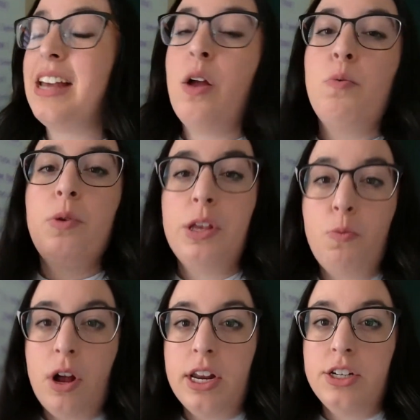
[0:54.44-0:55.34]
I really
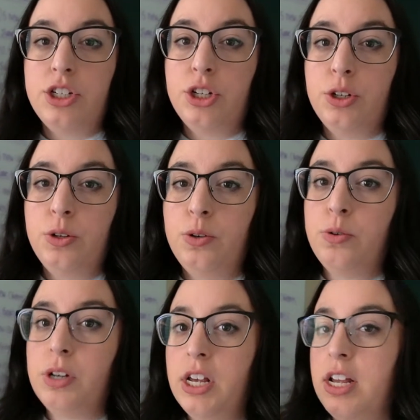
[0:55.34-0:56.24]
wanted
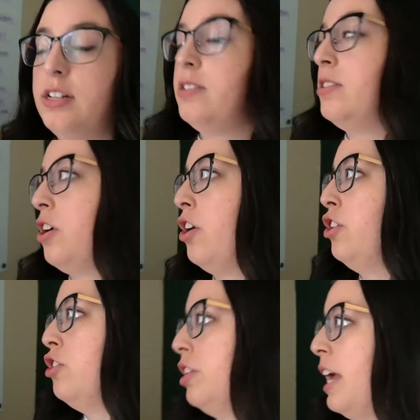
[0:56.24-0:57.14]
to
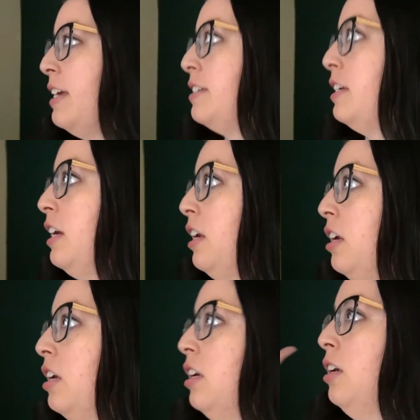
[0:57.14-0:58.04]
start
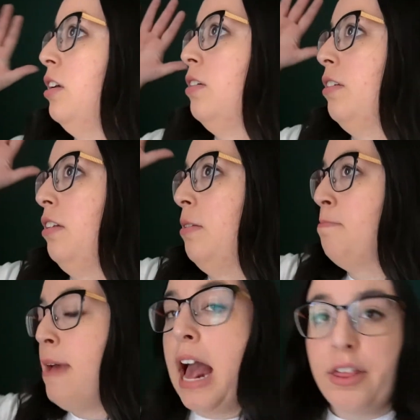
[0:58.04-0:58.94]
utilizing
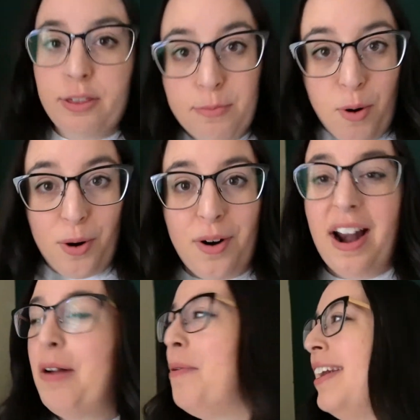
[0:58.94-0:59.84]
math more.
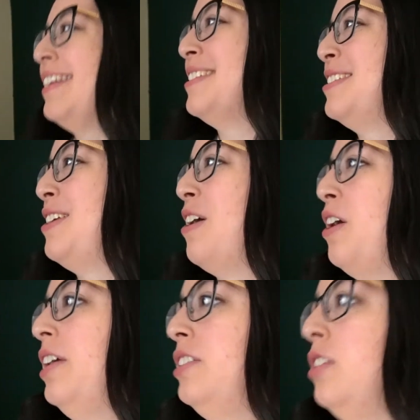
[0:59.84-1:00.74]
I wanted to
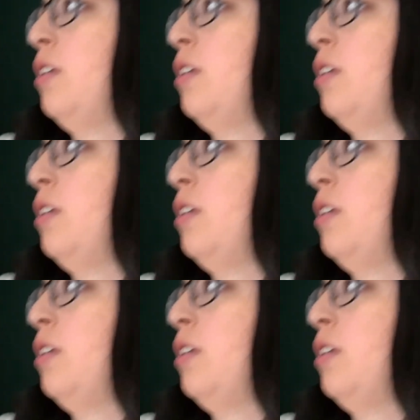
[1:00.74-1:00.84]
start,